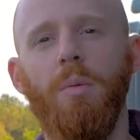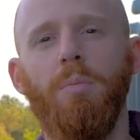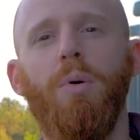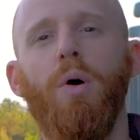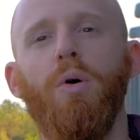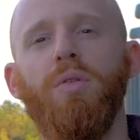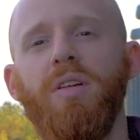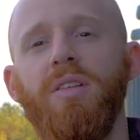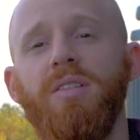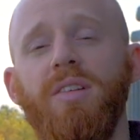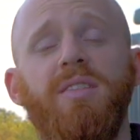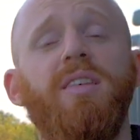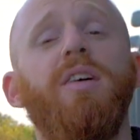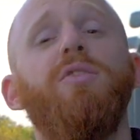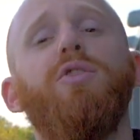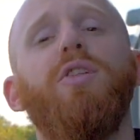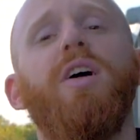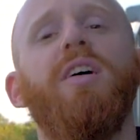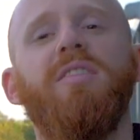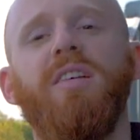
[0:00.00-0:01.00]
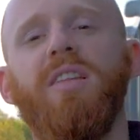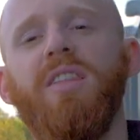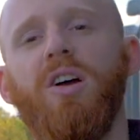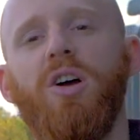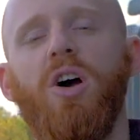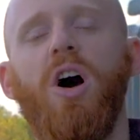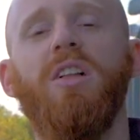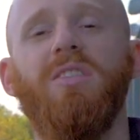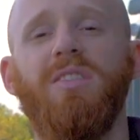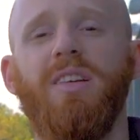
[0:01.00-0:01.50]
both in decentralizing the
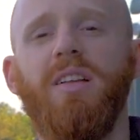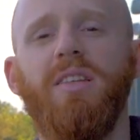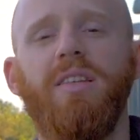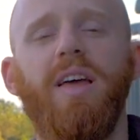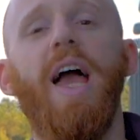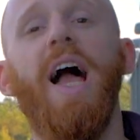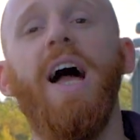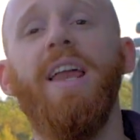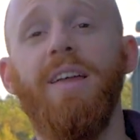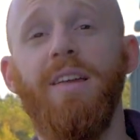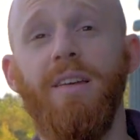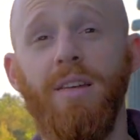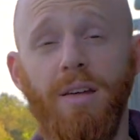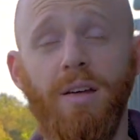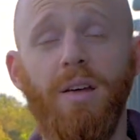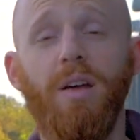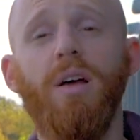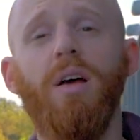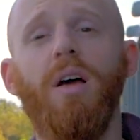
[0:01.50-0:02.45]
content and in